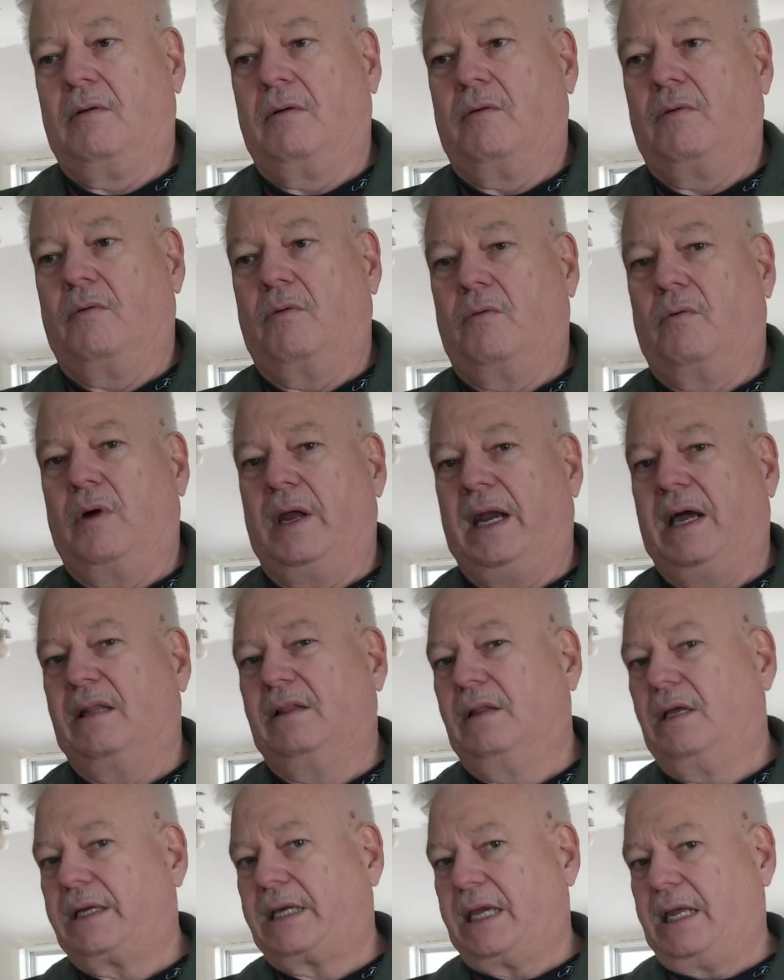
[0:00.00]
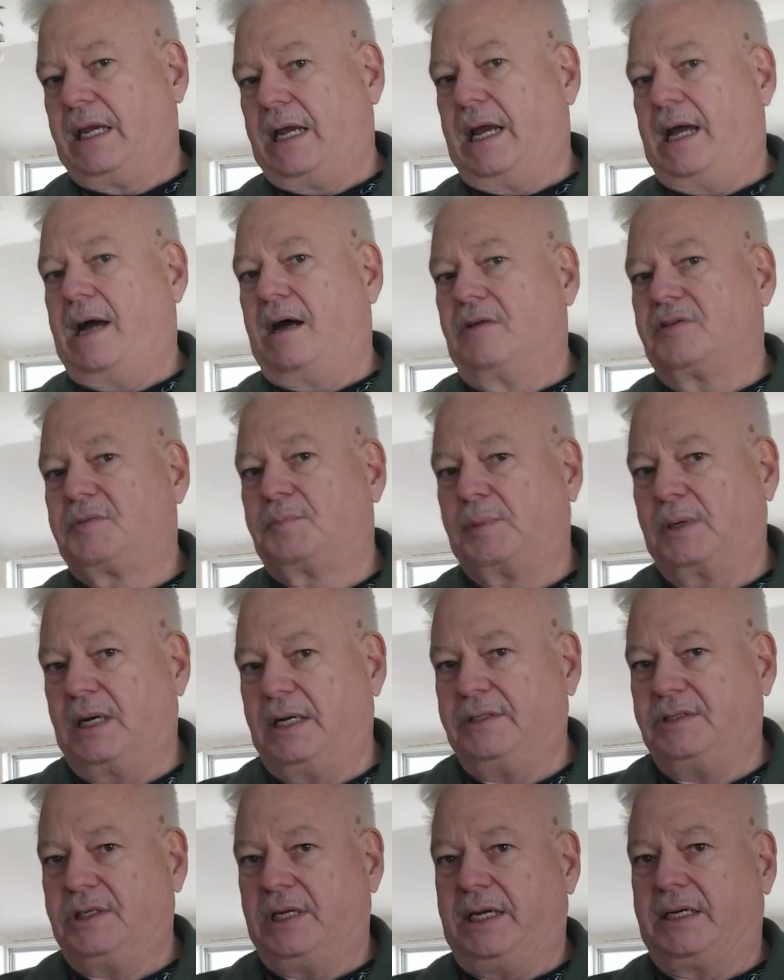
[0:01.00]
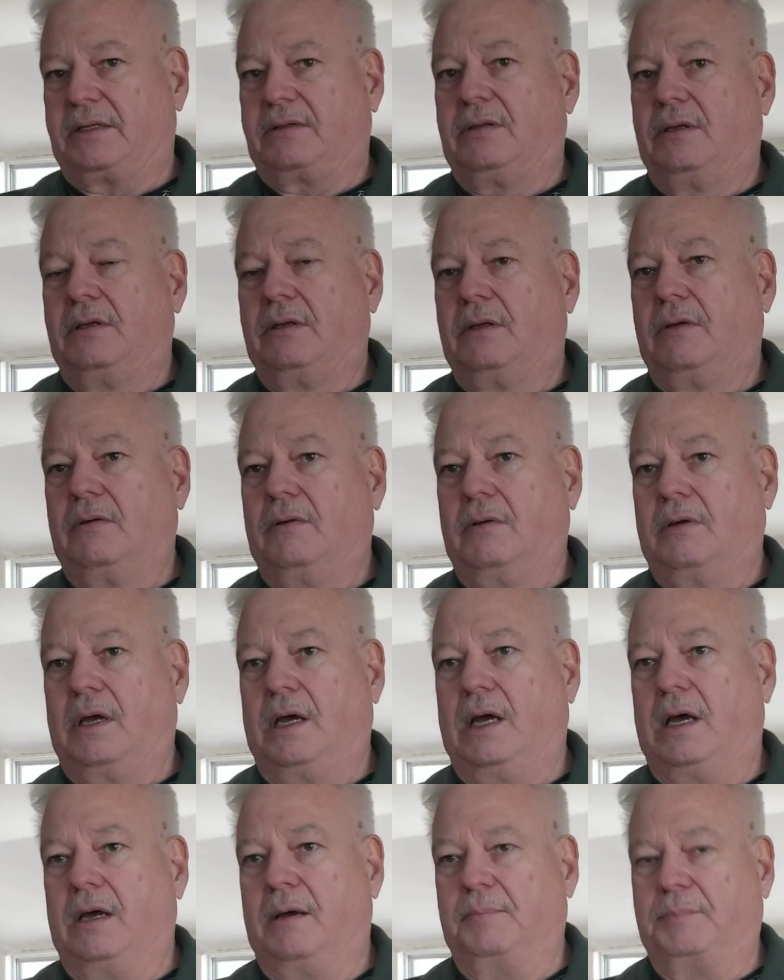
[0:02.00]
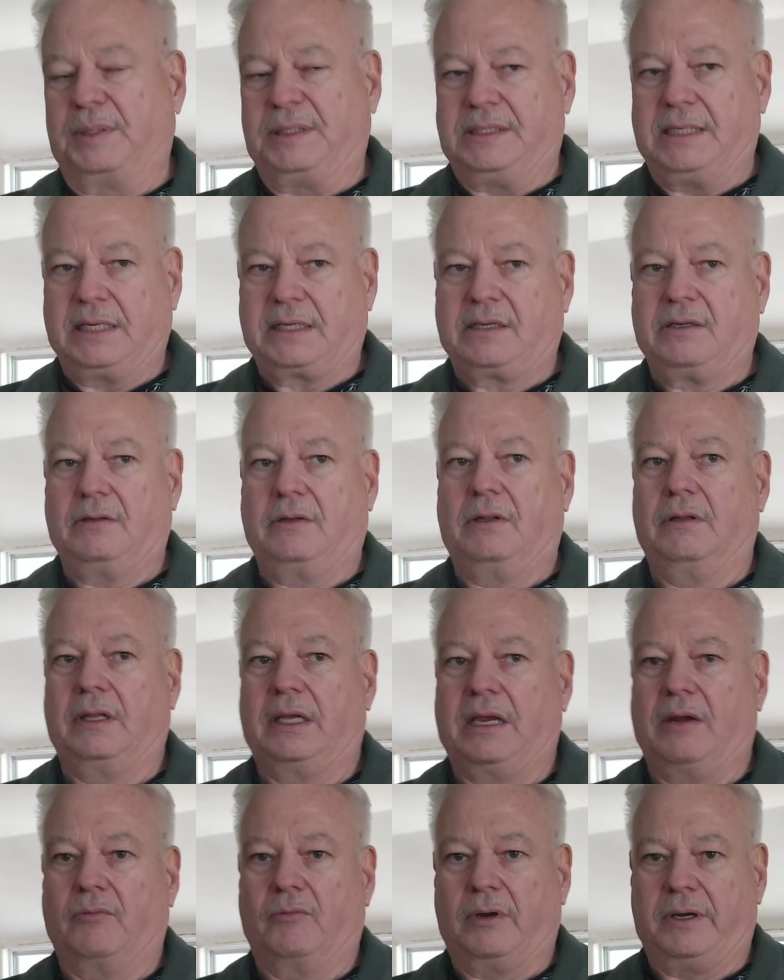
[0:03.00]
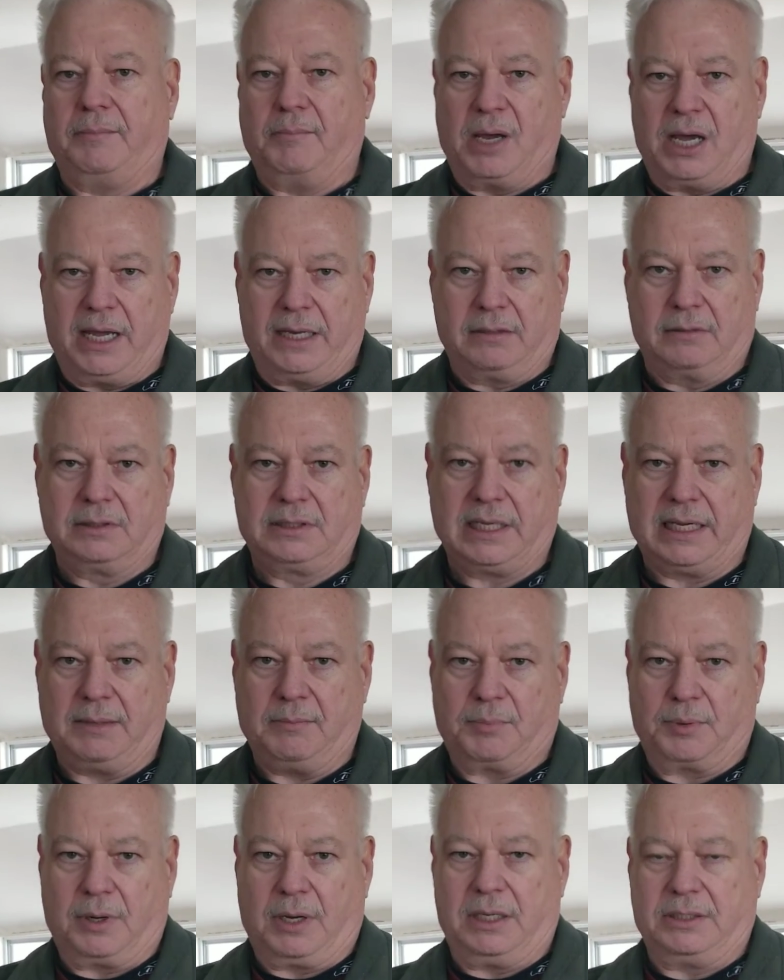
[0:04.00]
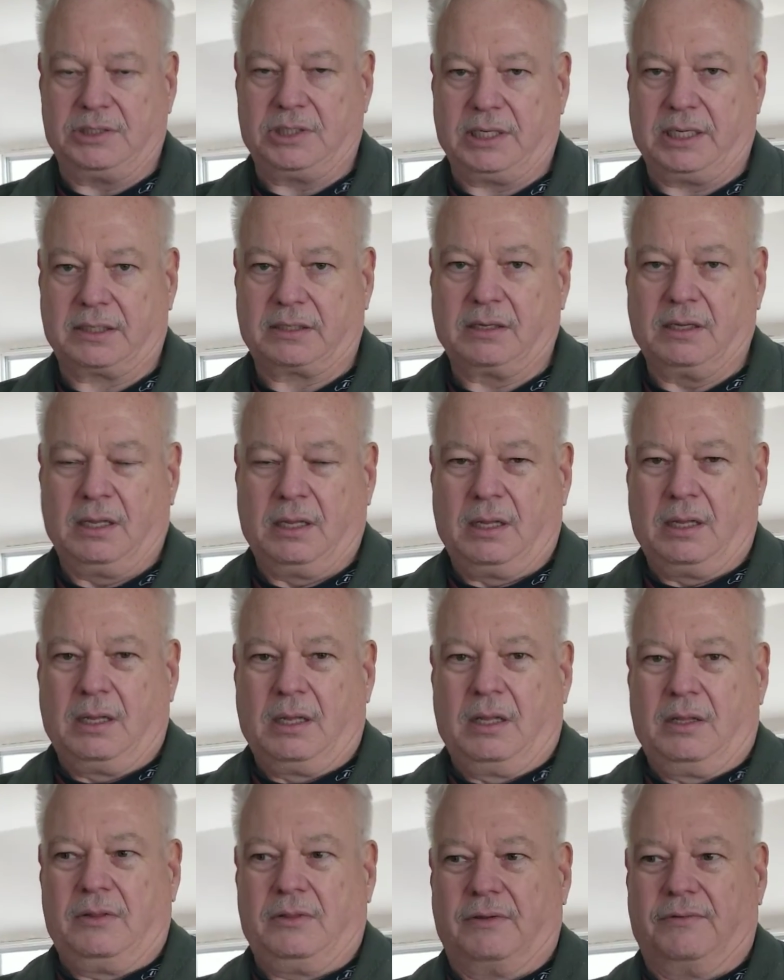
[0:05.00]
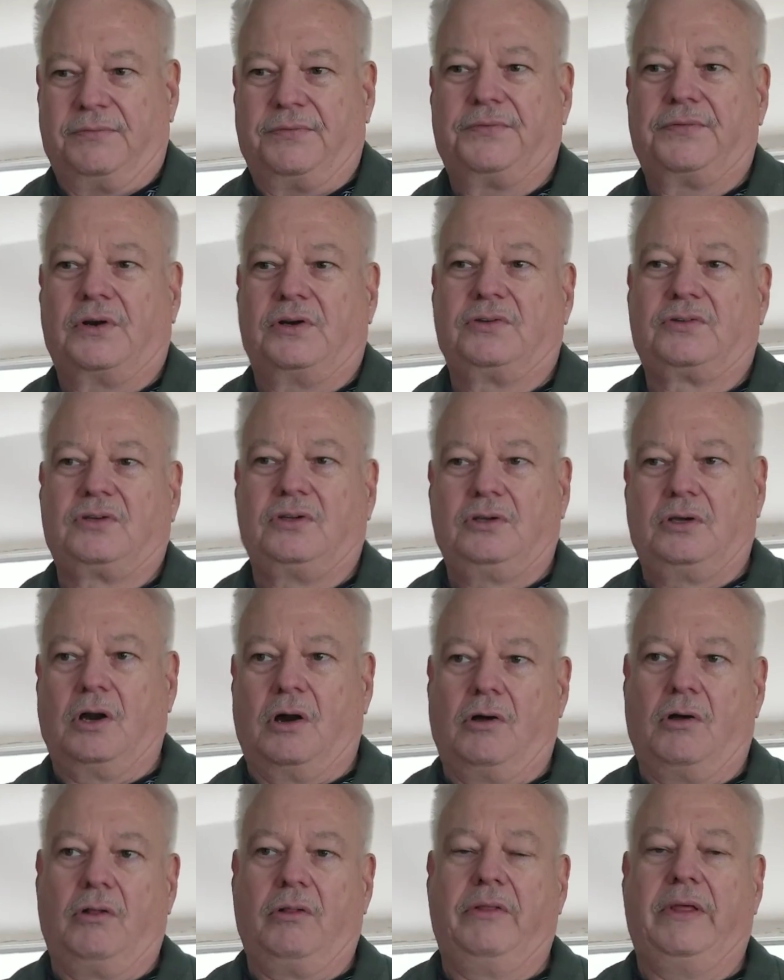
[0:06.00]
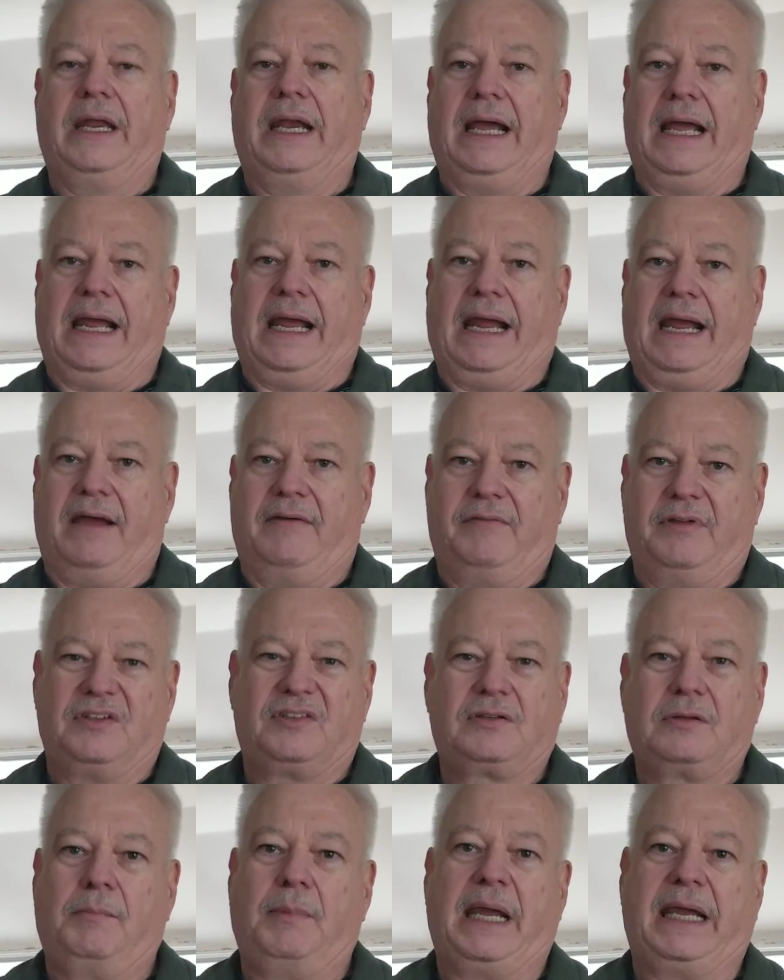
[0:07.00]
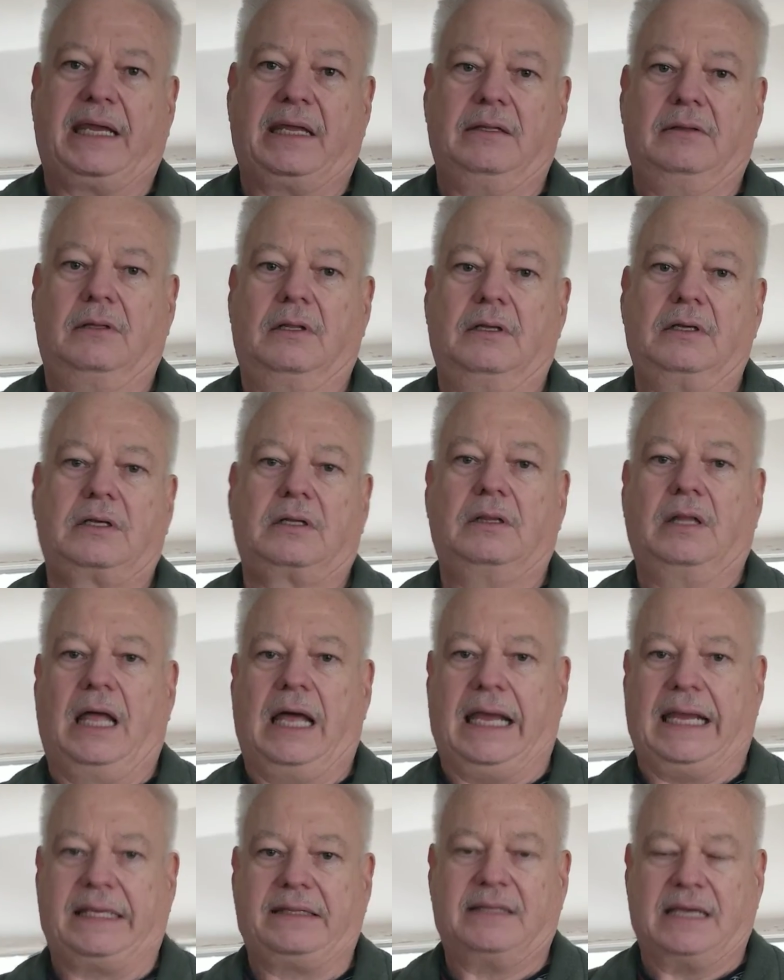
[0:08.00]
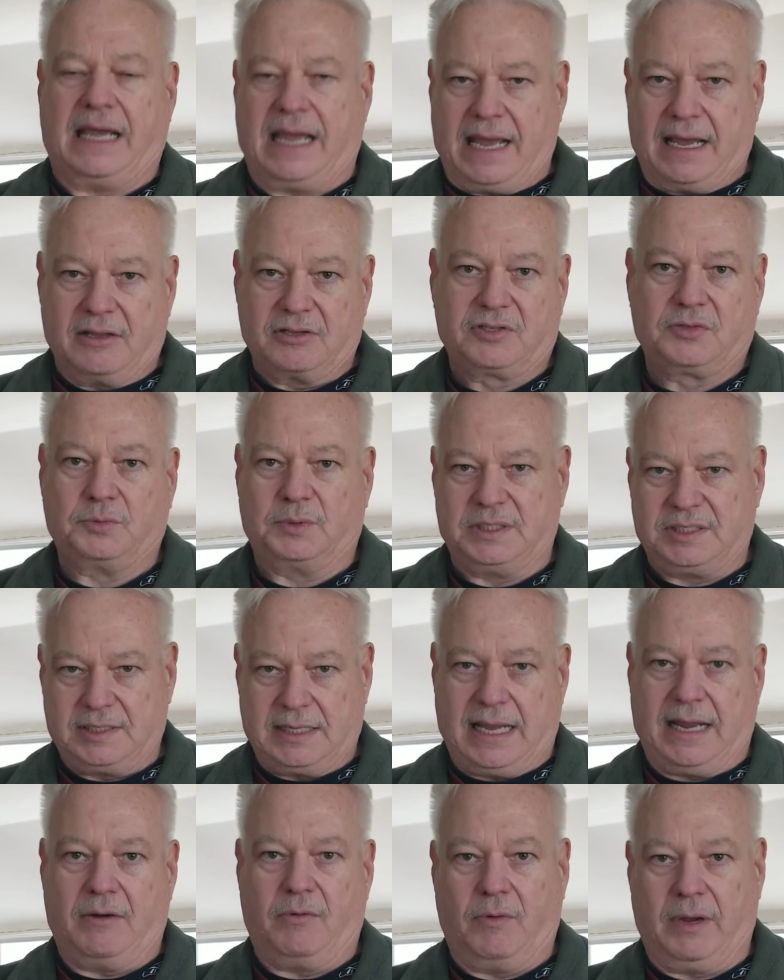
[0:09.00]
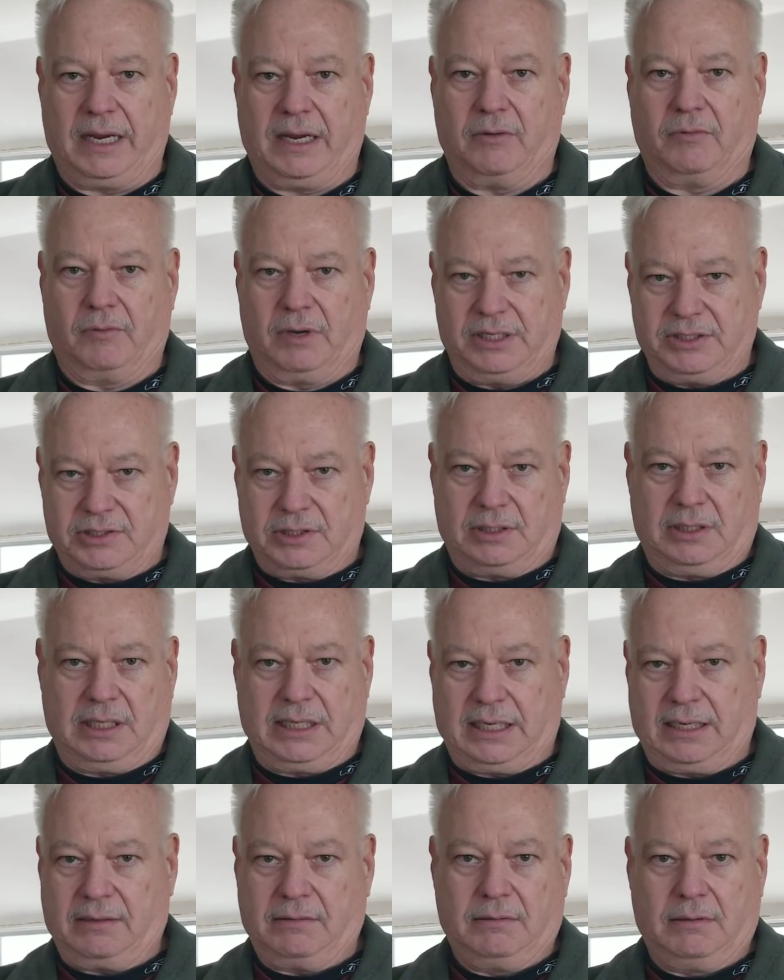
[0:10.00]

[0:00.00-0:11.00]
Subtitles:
When I look at a house project, particularly a remodel type project, the first goal that I have is to make it look like the house was that way originally.